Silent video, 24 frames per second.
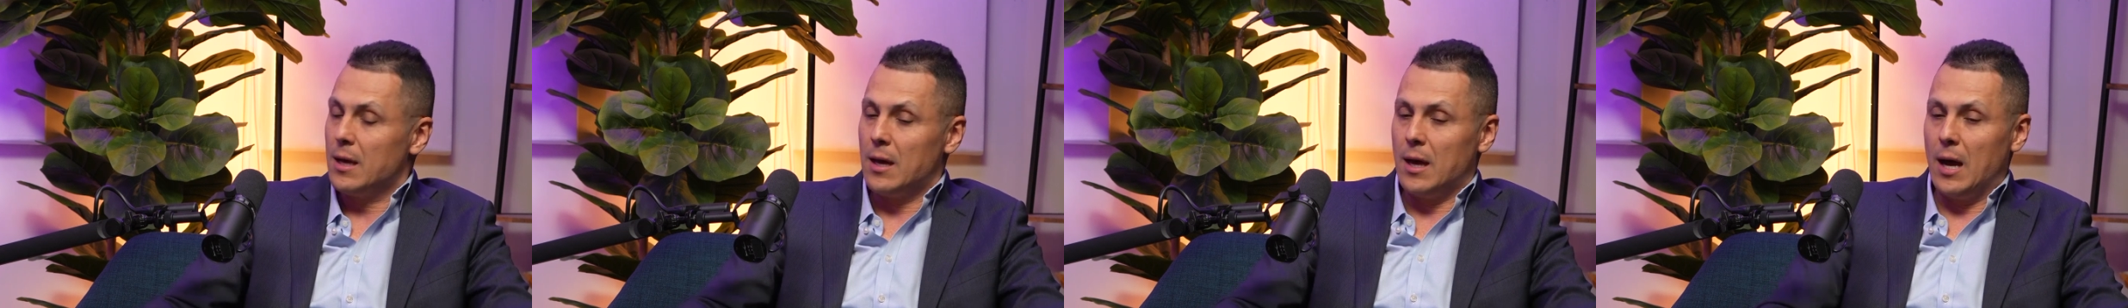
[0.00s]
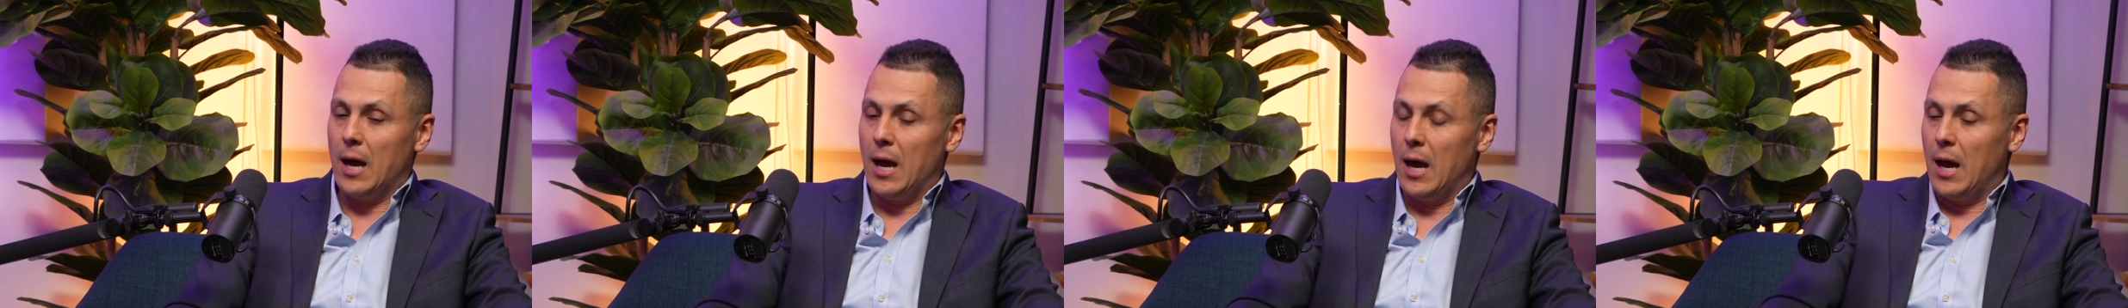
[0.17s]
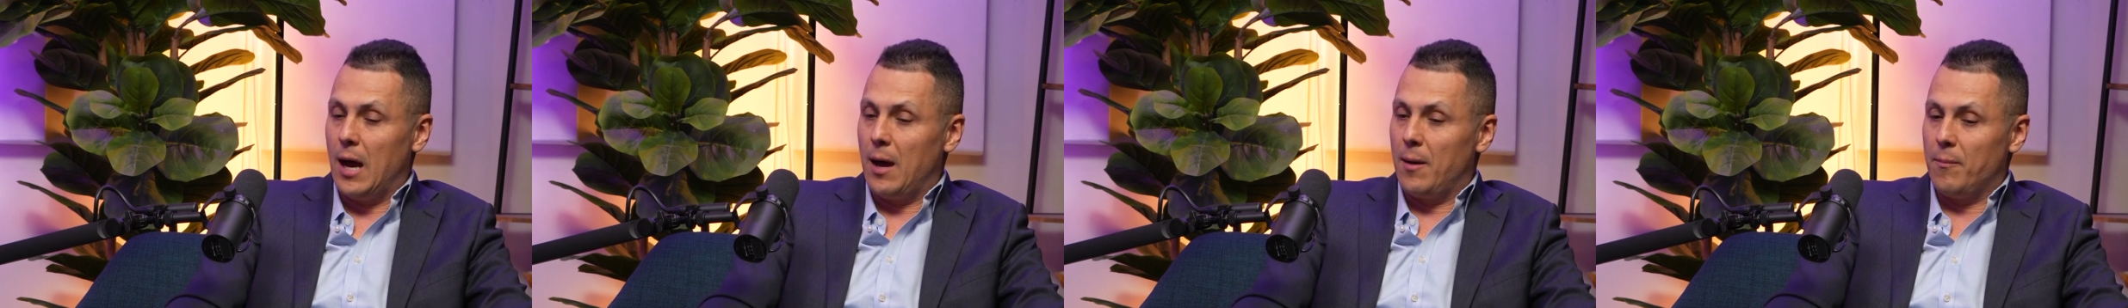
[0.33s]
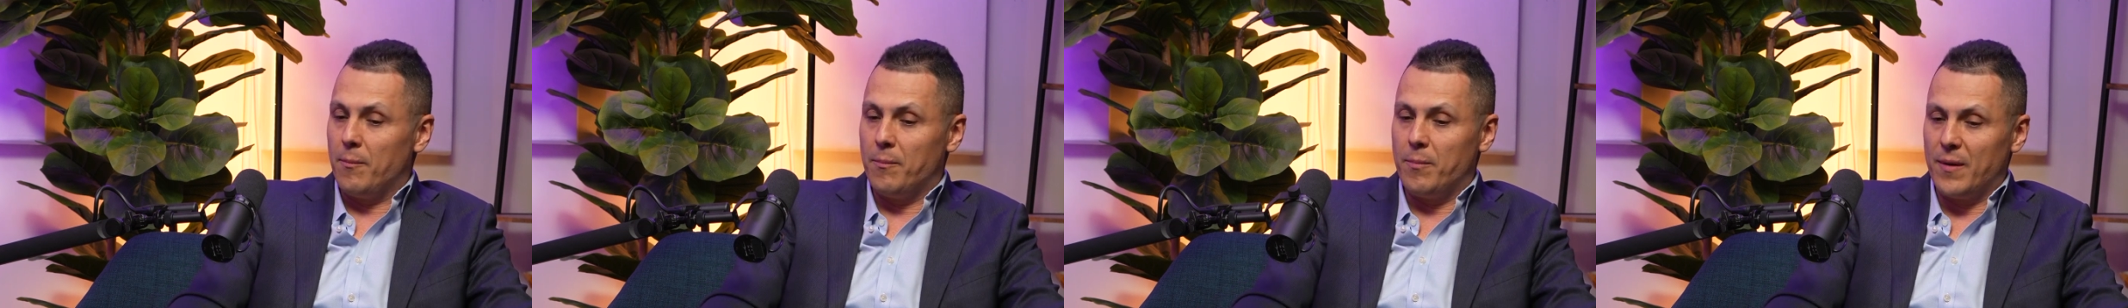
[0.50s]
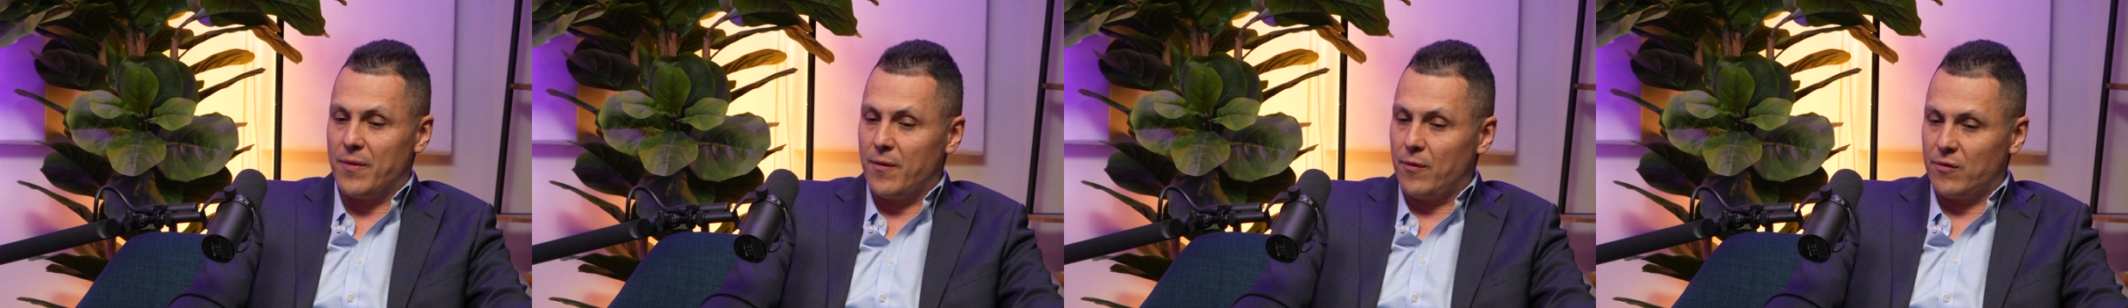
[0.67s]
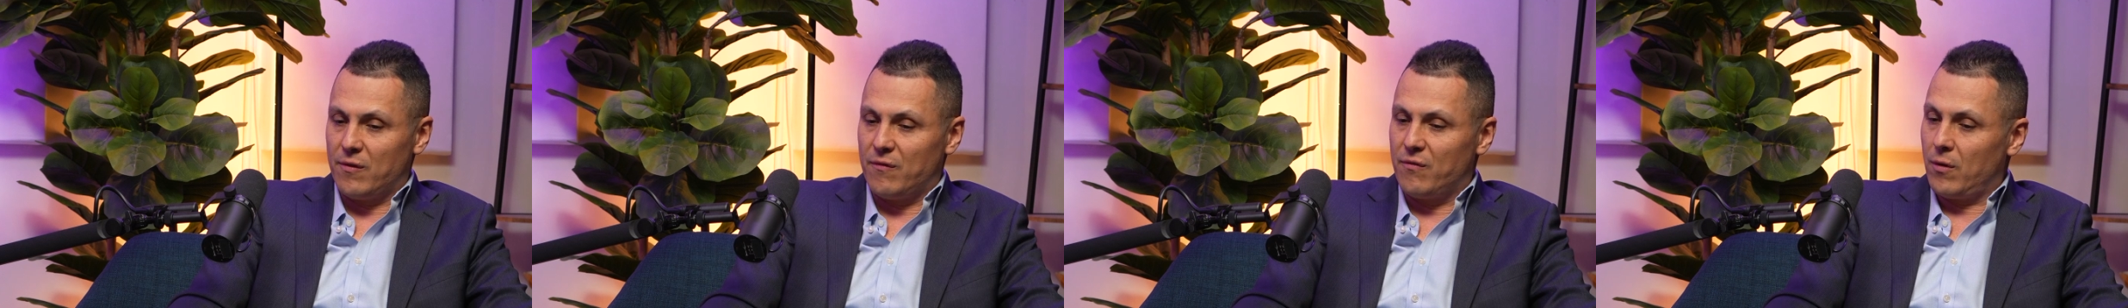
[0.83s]
but
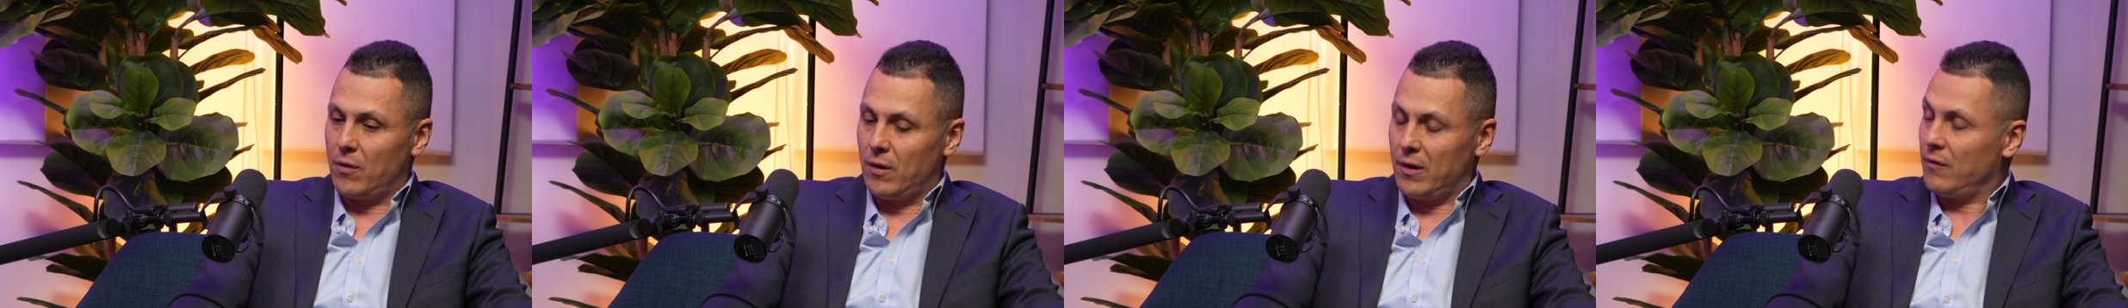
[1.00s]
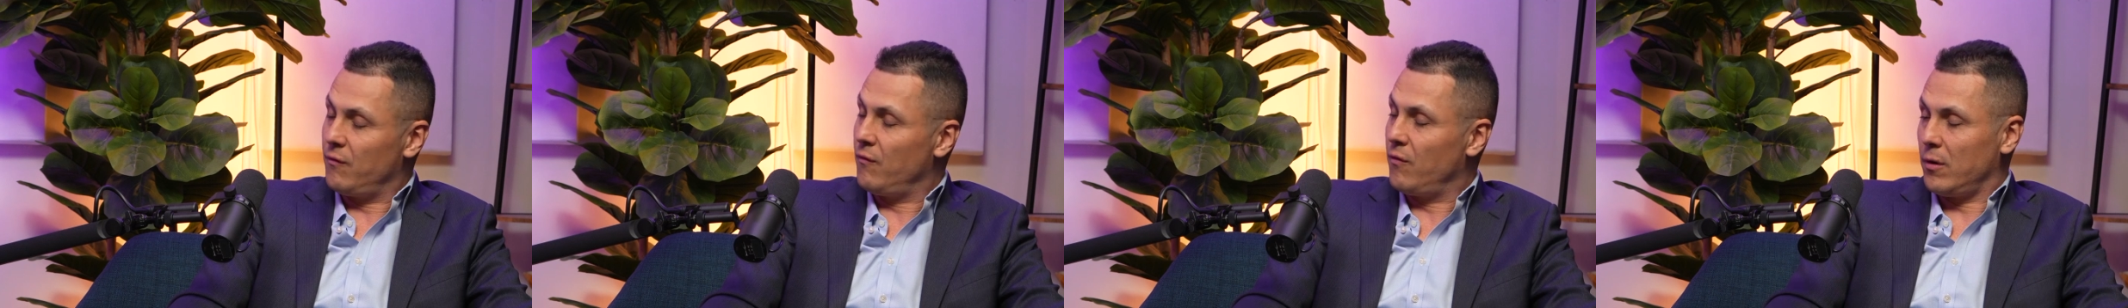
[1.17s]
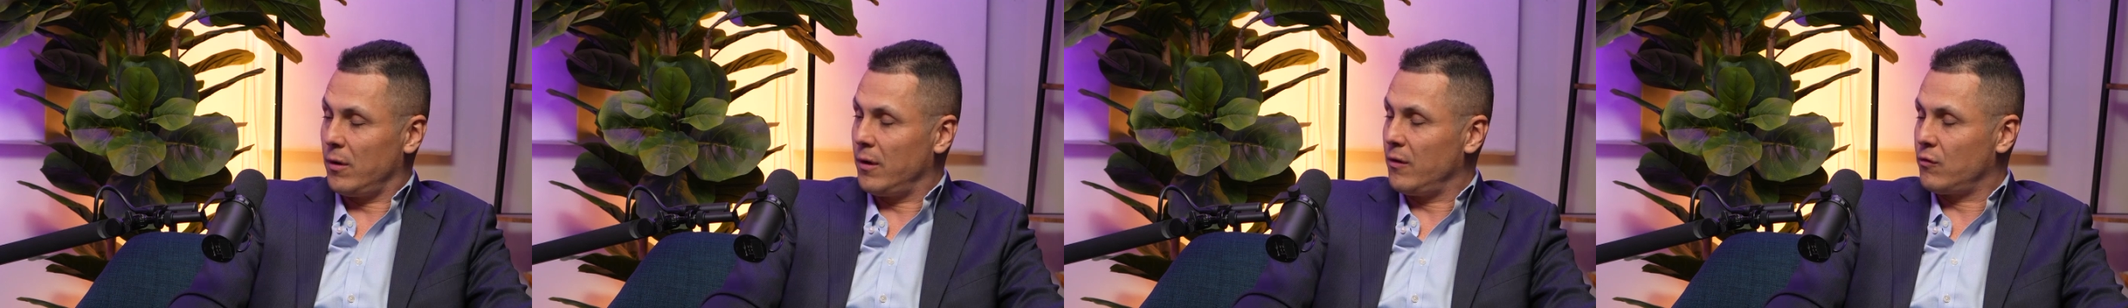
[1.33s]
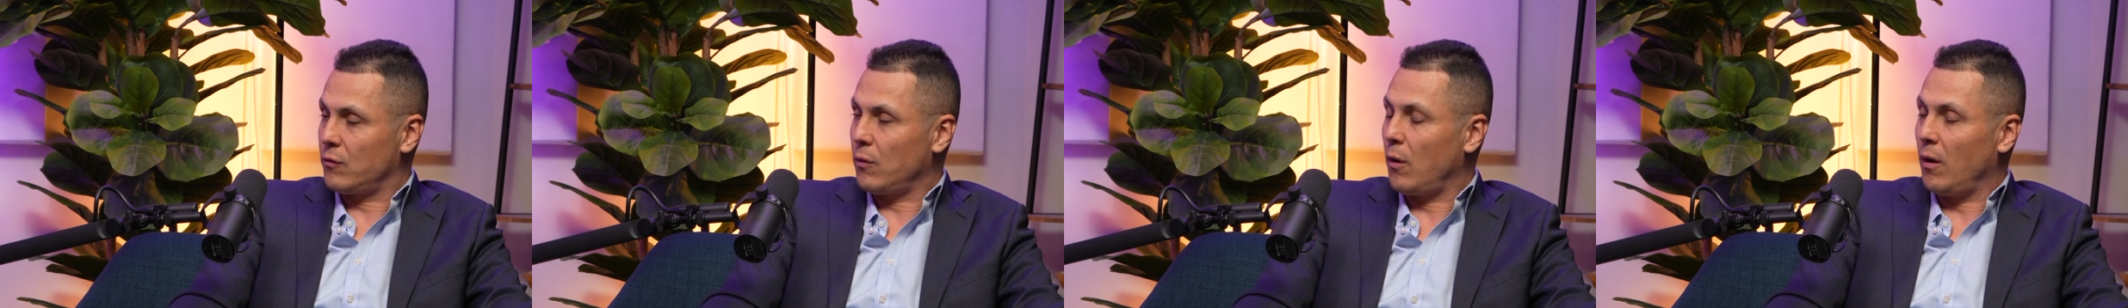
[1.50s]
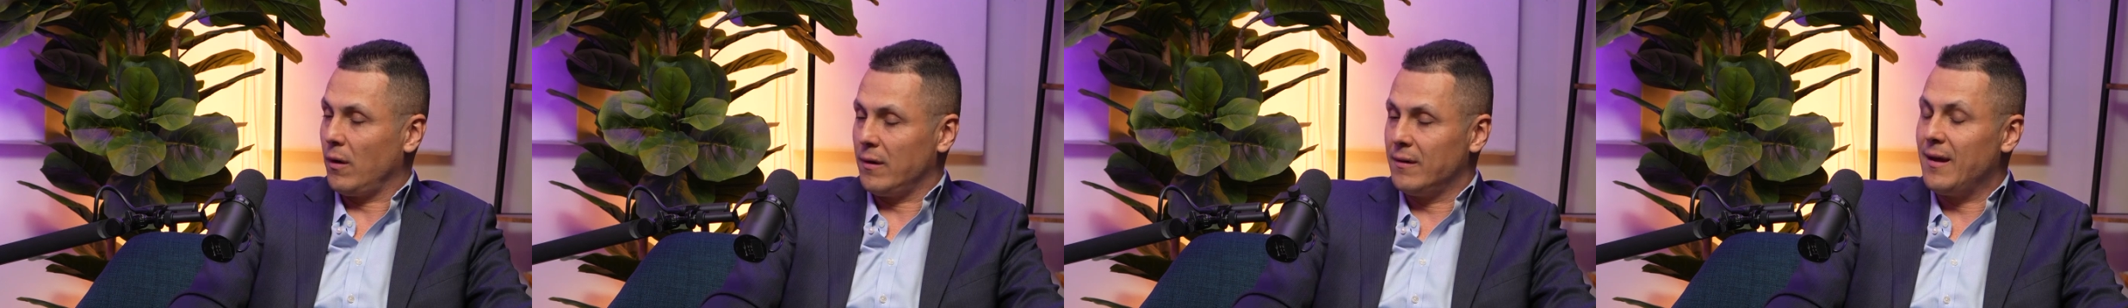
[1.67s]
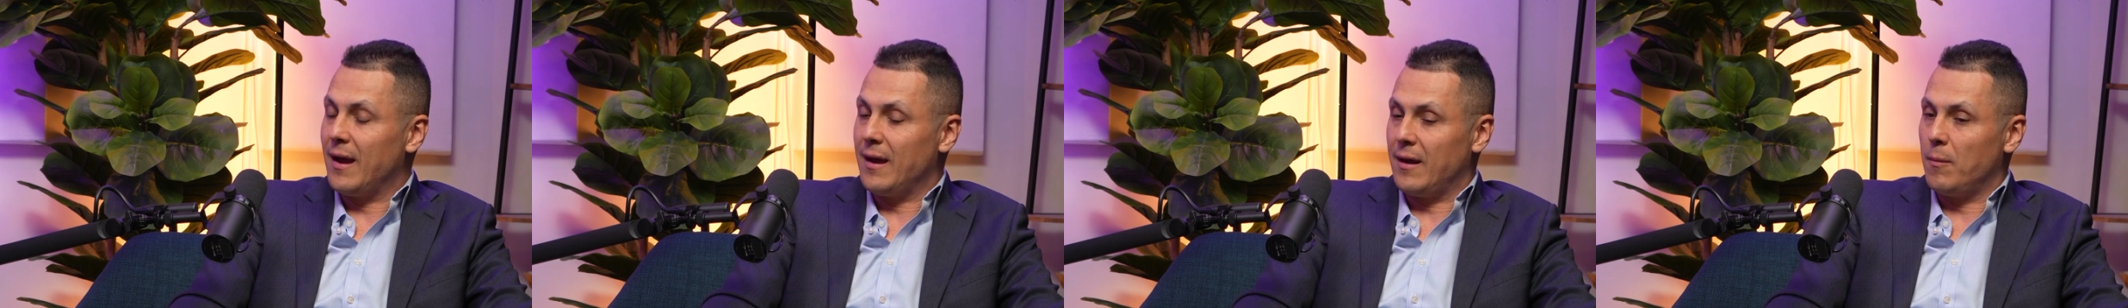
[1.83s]
there's a very, very
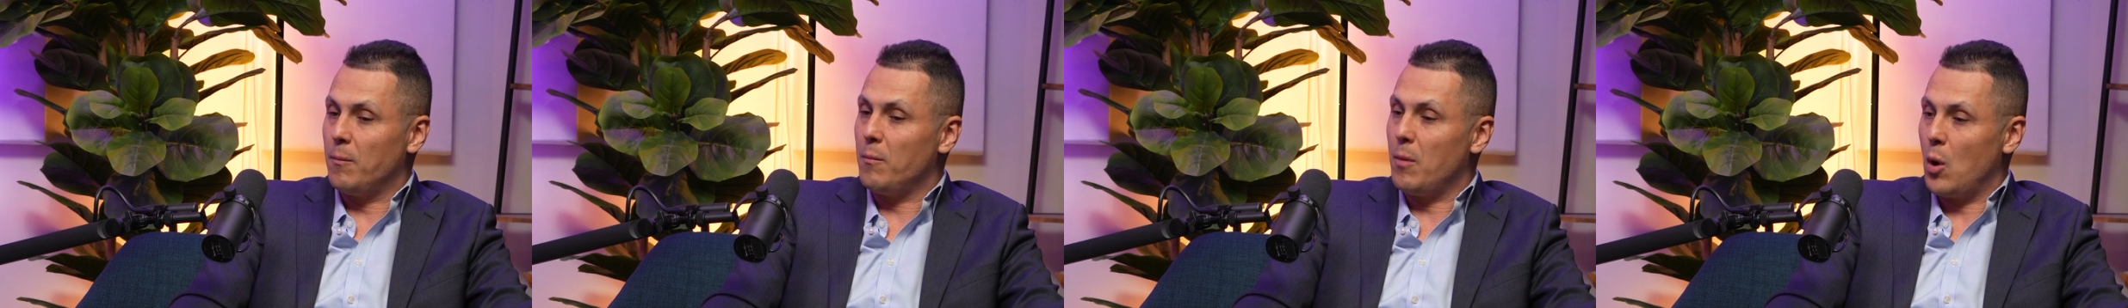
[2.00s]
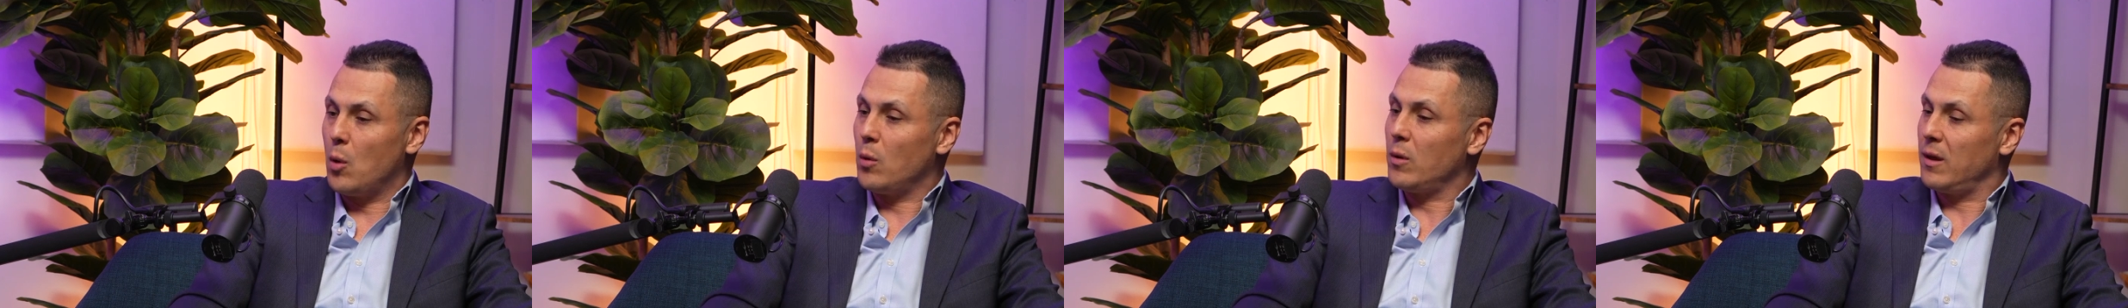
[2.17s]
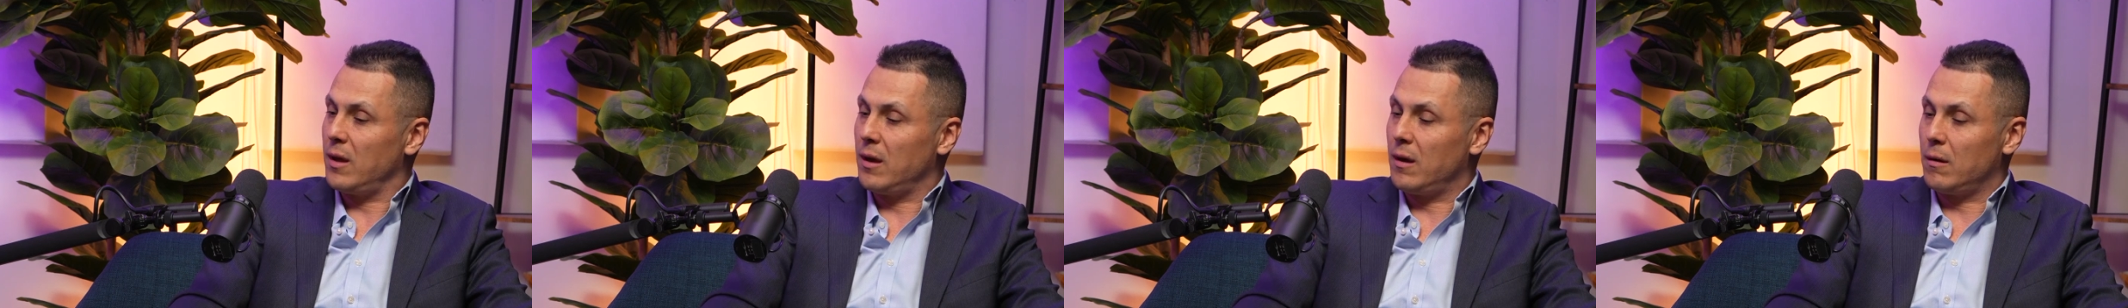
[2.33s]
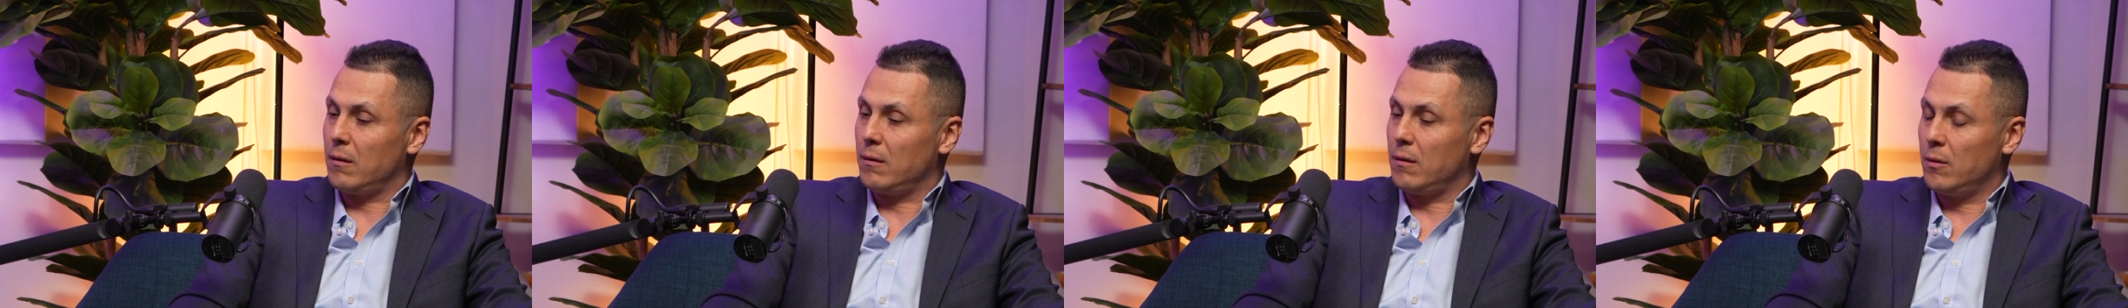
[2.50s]
strong data moat here.